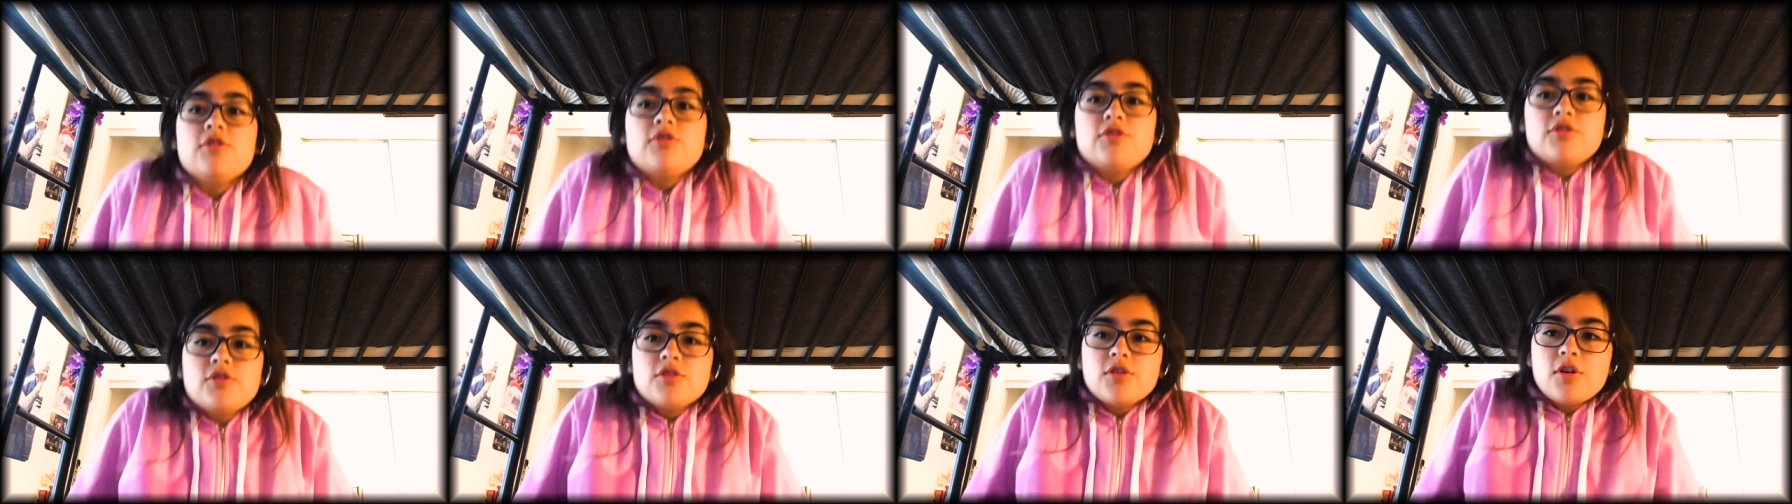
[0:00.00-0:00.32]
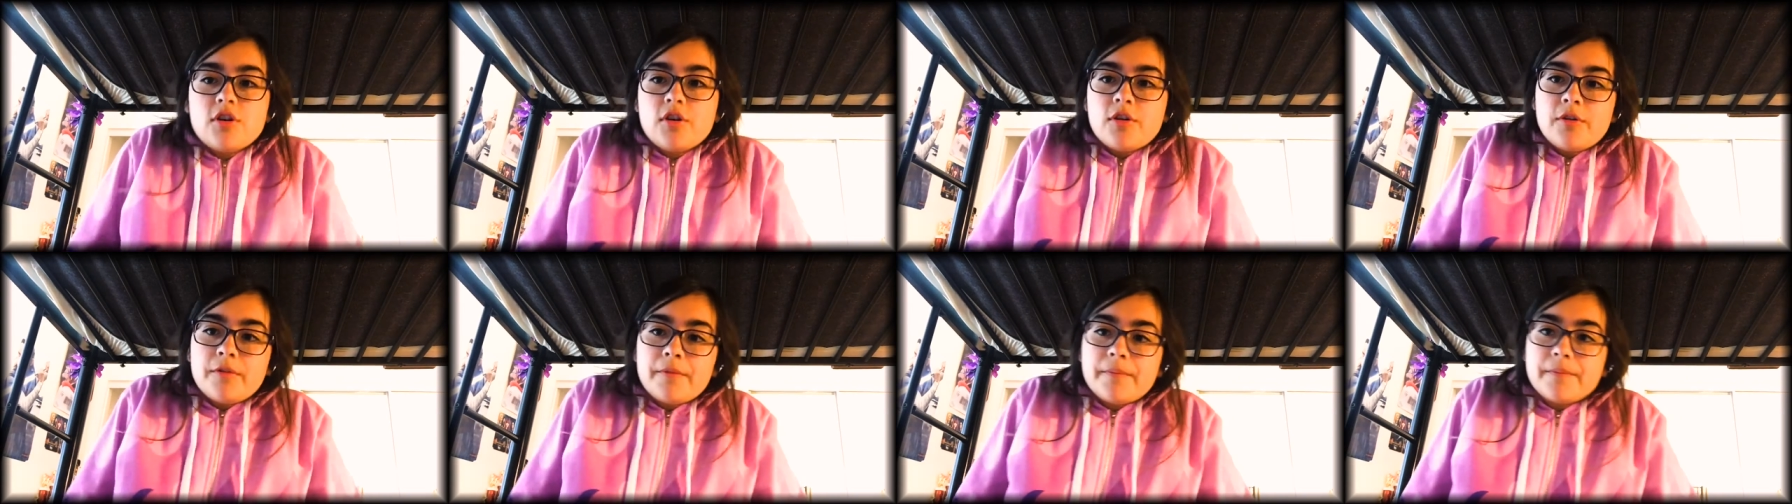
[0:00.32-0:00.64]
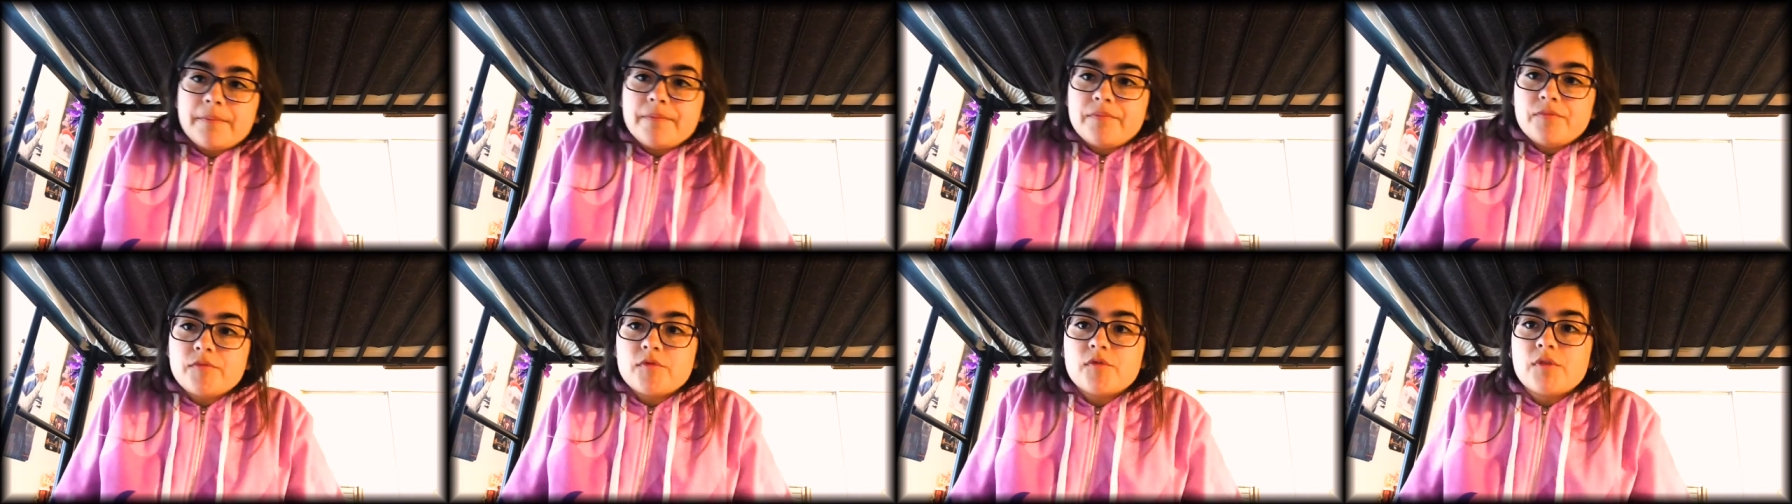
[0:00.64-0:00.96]
So
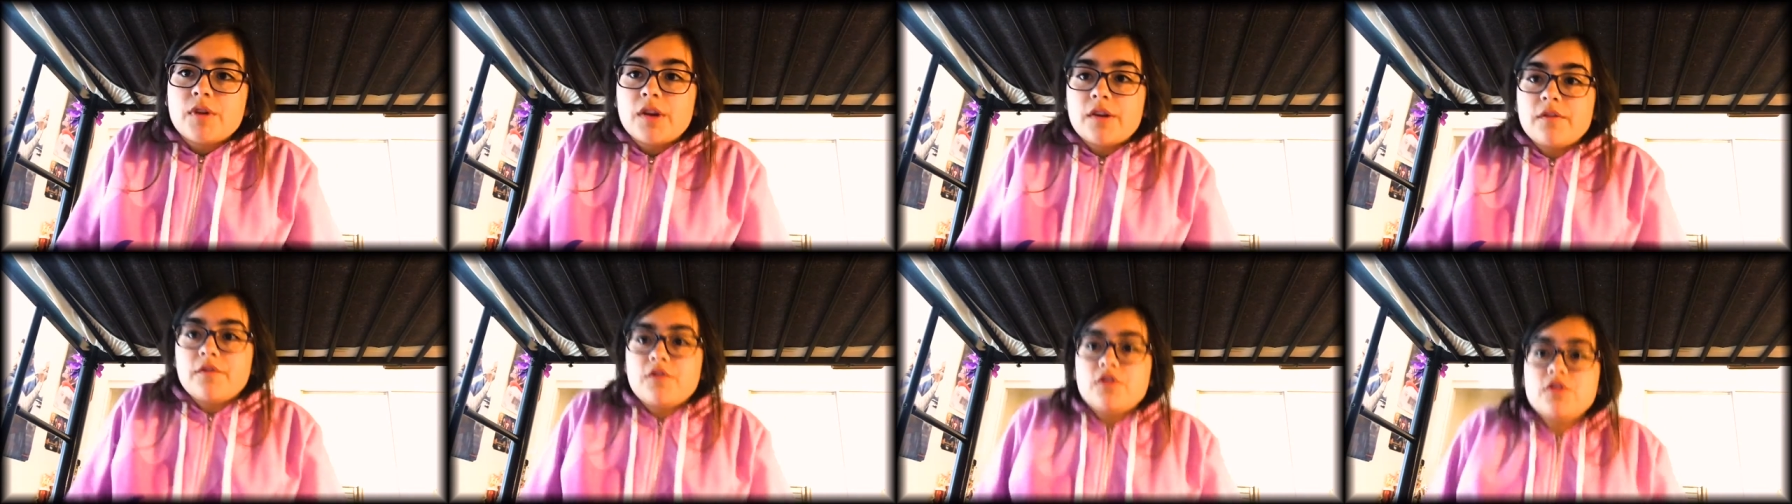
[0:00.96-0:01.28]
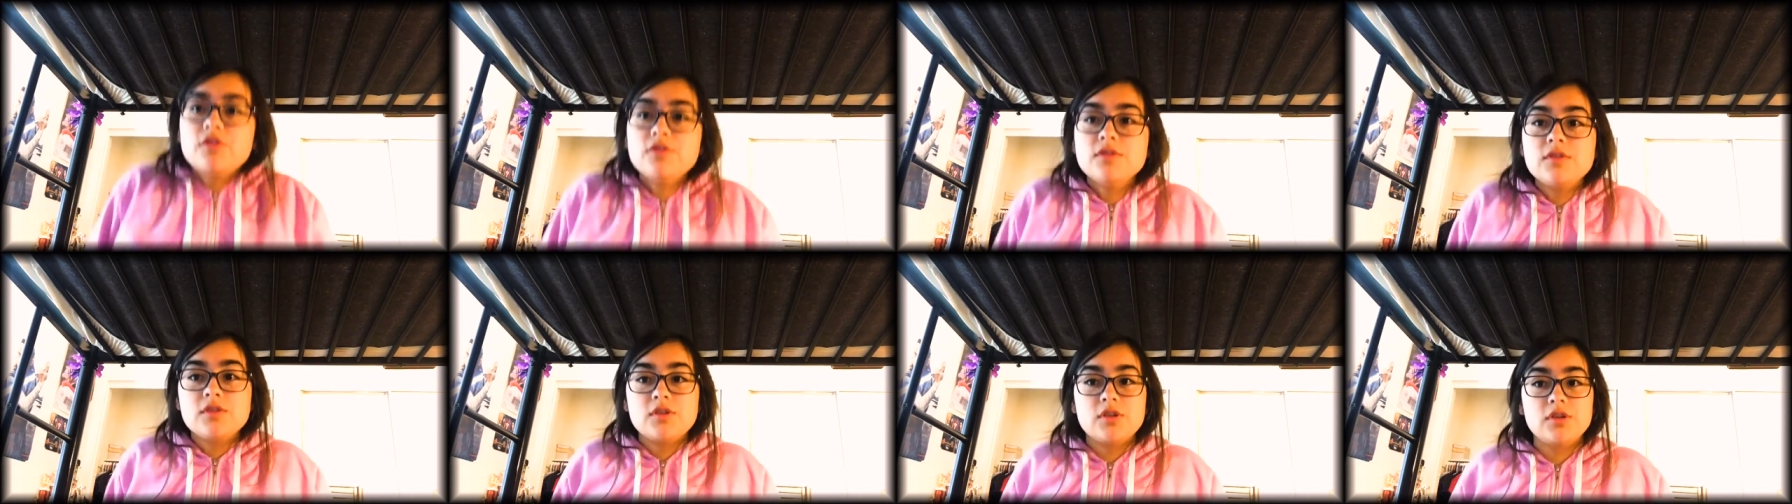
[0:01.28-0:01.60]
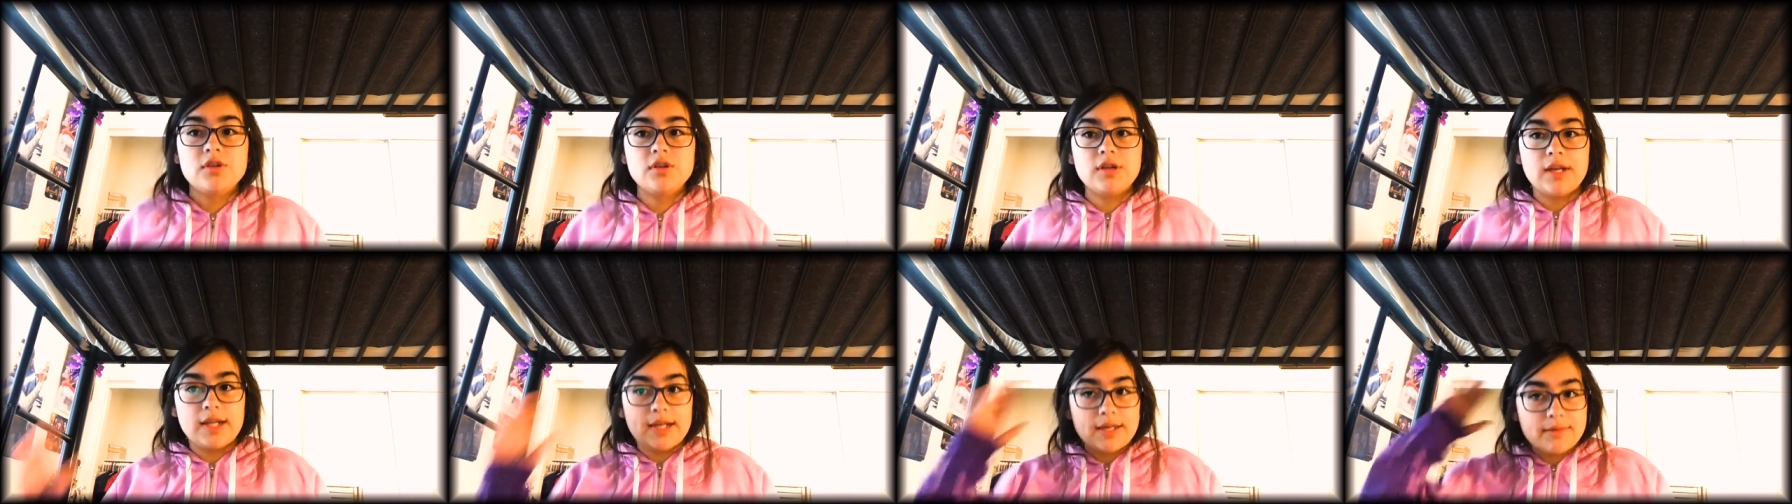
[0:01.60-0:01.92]
when I first
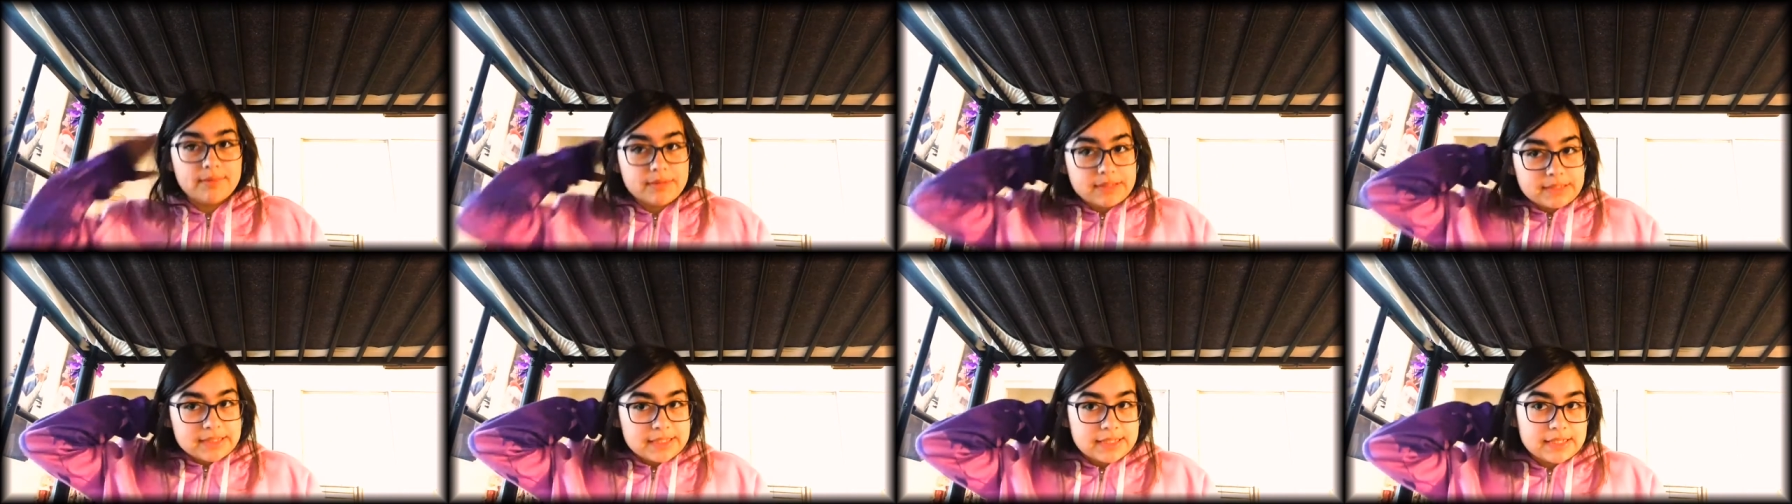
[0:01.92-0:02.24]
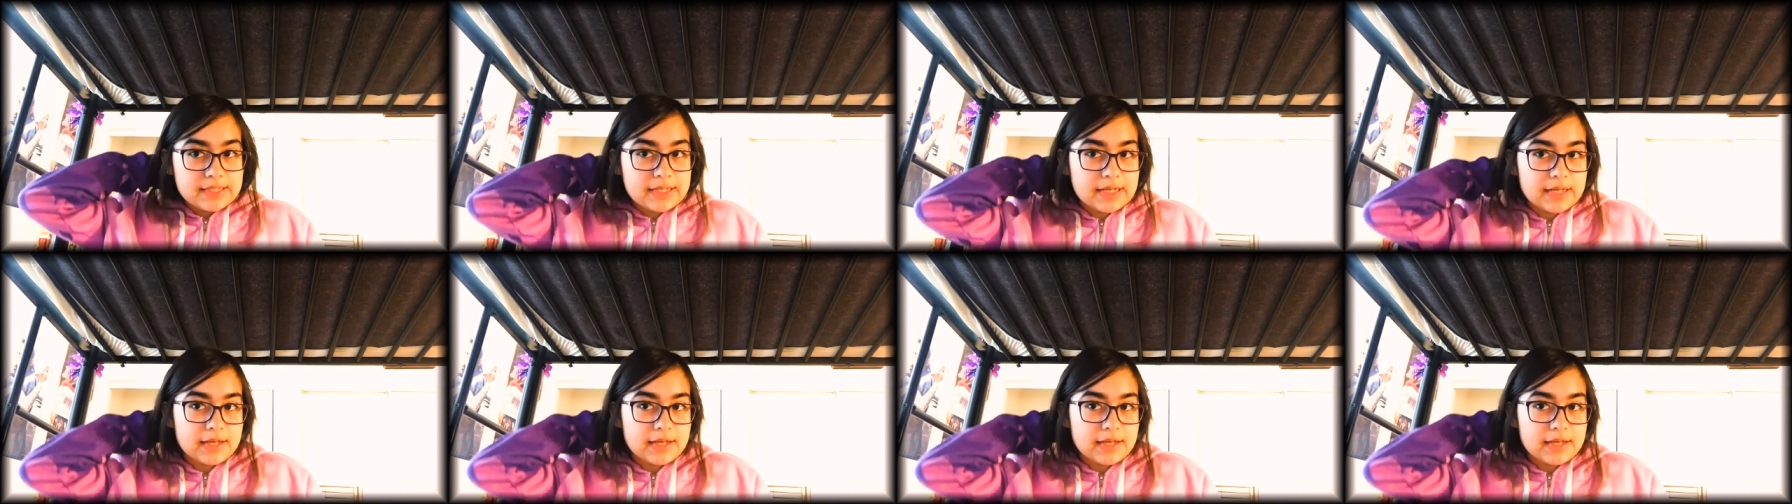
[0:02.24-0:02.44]
heard Hamilton,